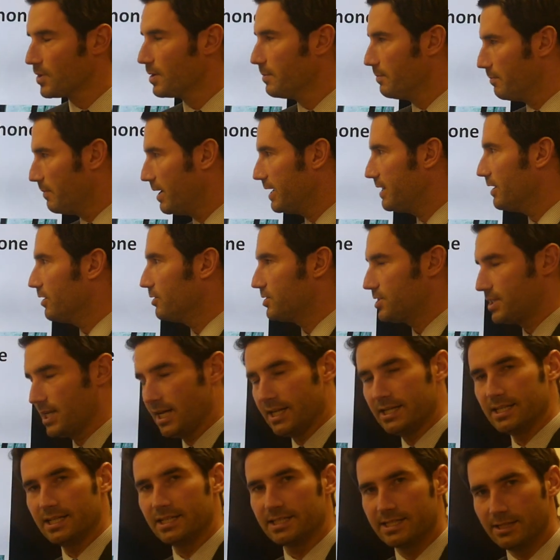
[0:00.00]
Make those
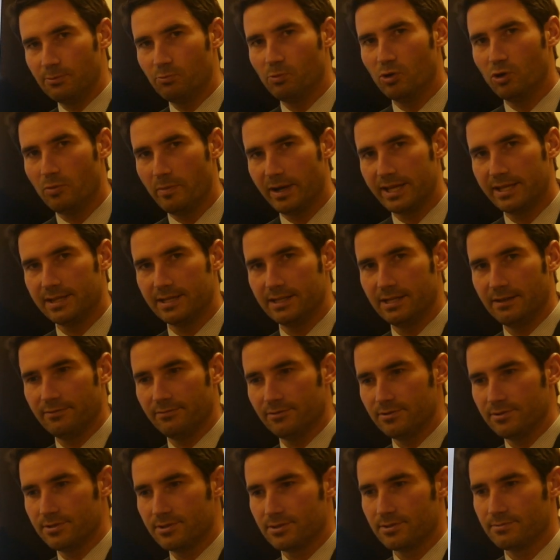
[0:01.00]
tactics, it will make the
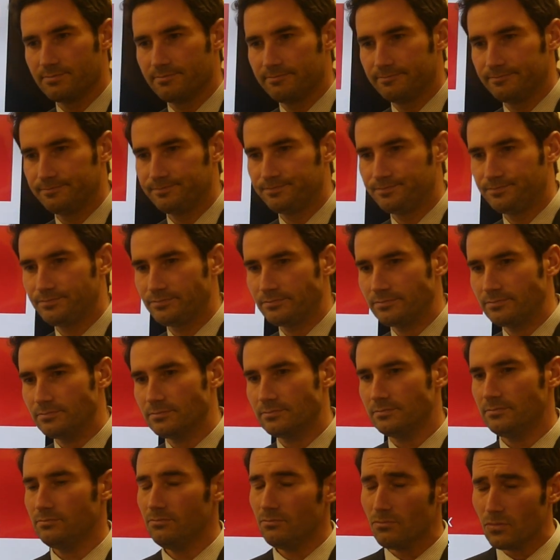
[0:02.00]
difference.
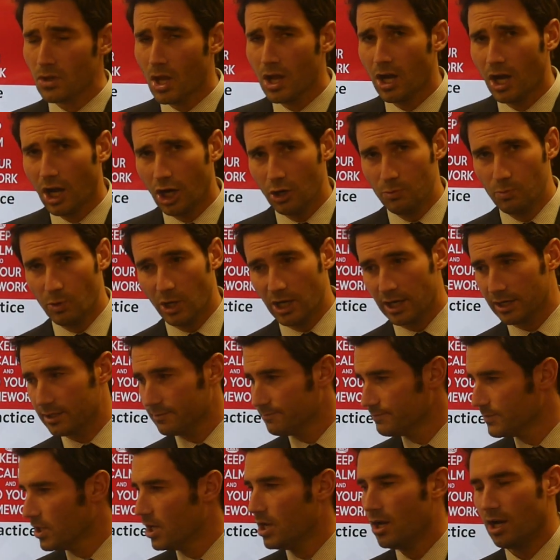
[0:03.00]

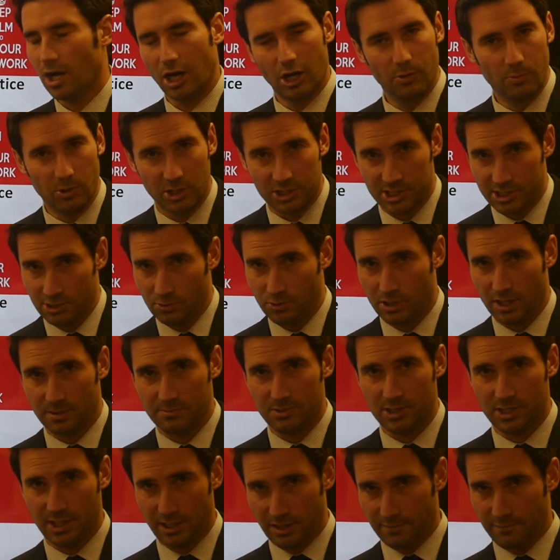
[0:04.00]
Homework. Homework still
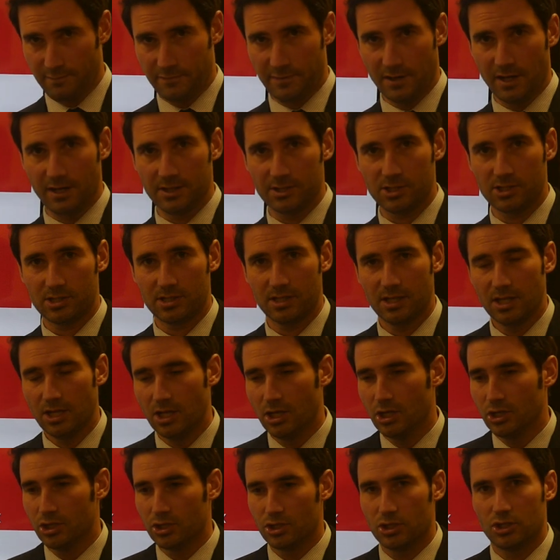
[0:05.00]
comes thick and fast.
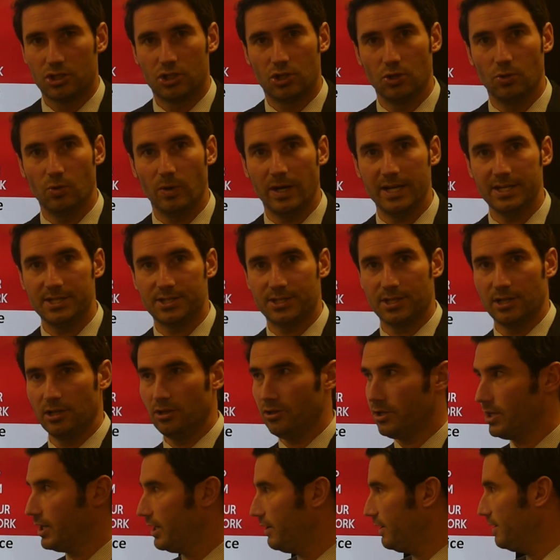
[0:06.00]
Two ways to
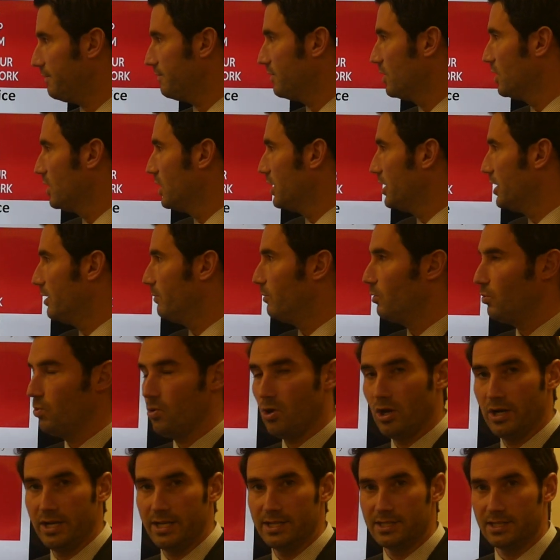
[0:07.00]
look at it. Number
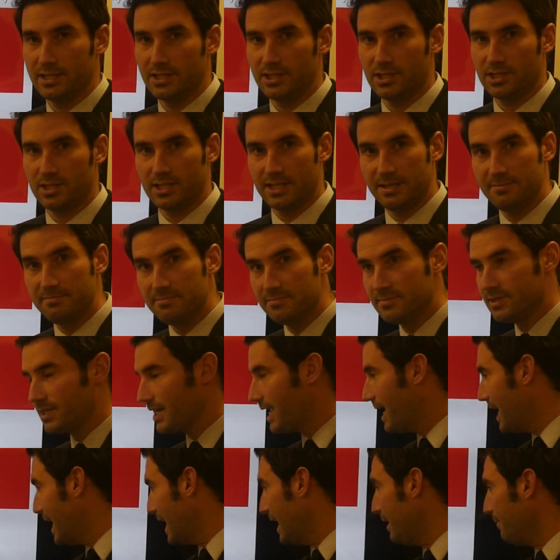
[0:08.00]
one is the
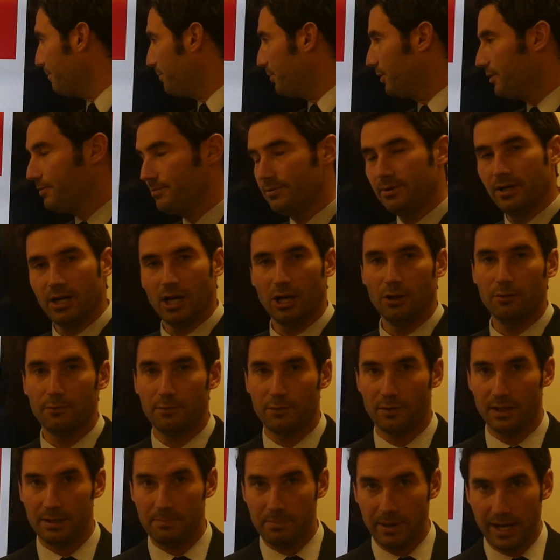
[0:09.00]
Sims app.
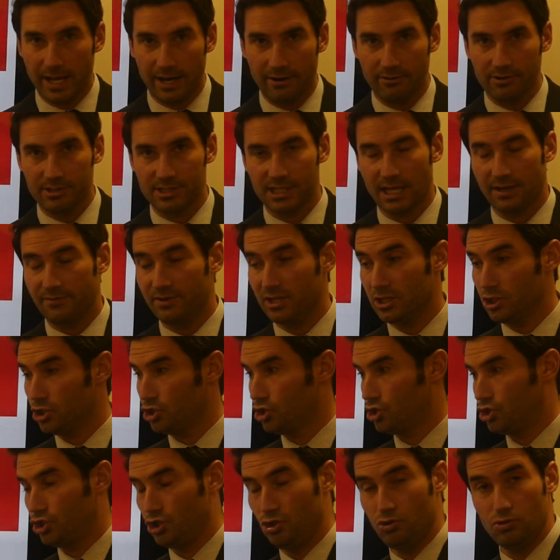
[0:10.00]
Hopefully parents have it,
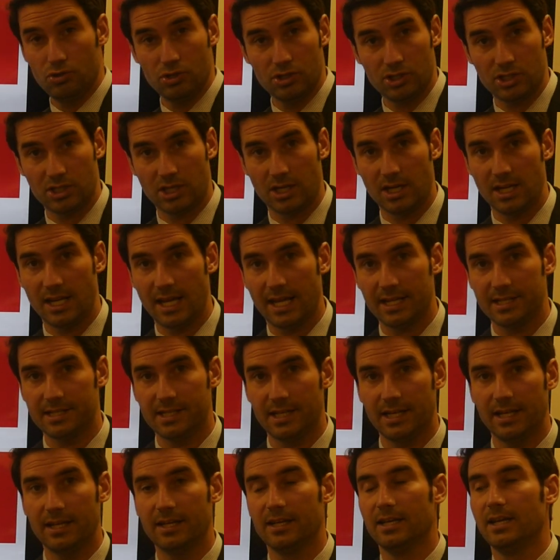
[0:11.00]
students can get
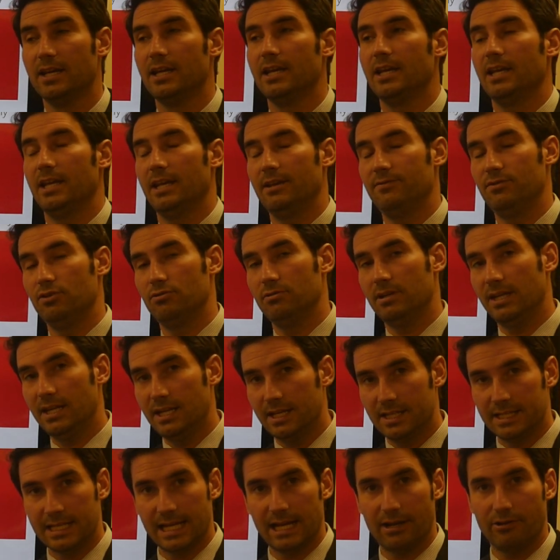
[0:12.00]
it. If you need
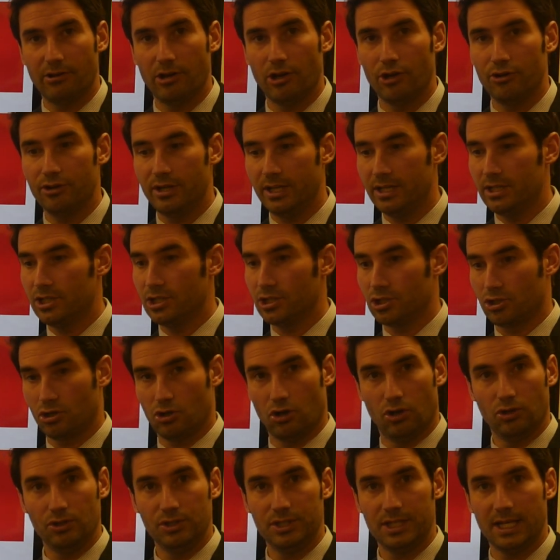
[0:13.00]
it downloading, just
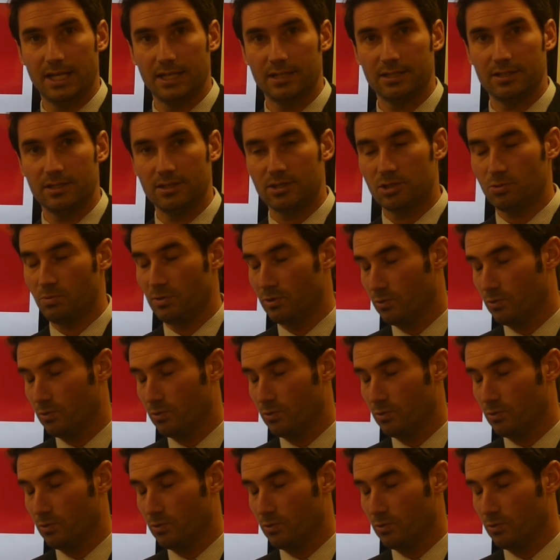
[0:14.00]
contact us.